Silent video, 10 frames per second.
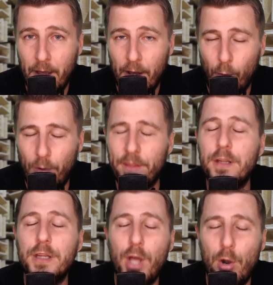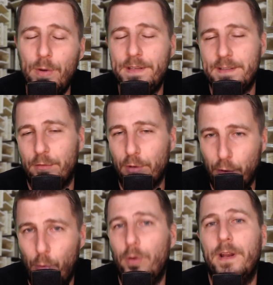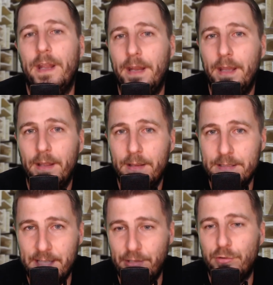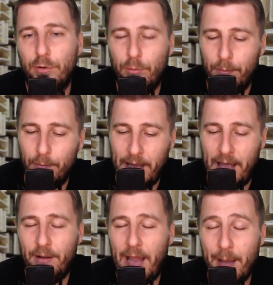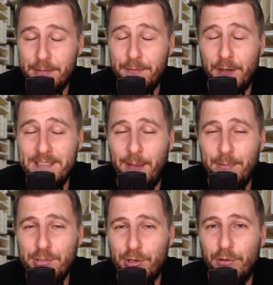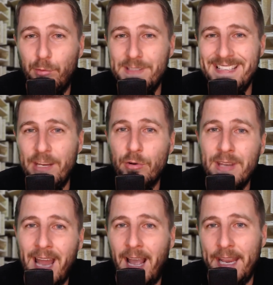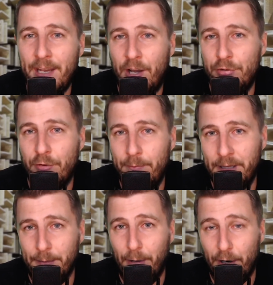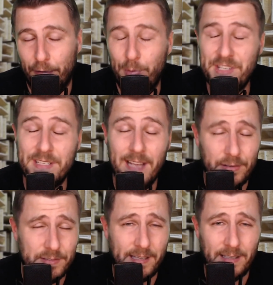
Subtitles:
One of the lowest recorded central atmospheric temperatures was near 900 millibars, which sounds like a